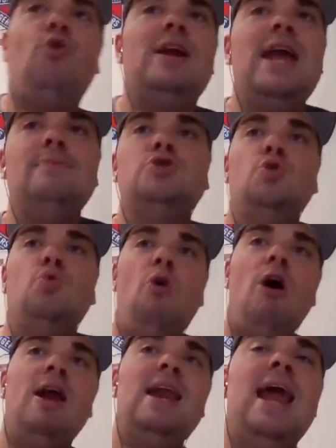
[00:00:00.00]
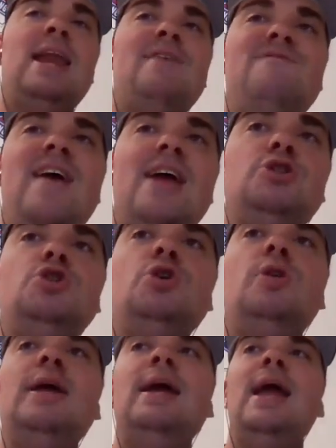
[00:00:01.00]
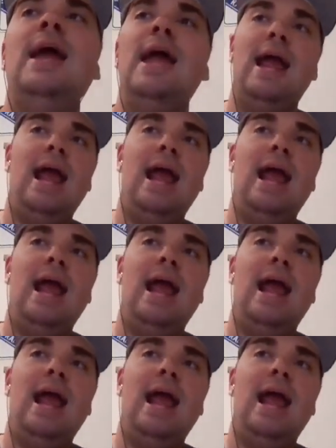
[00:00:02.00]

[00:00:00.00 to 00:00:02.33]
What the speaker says: 4-1, and eventually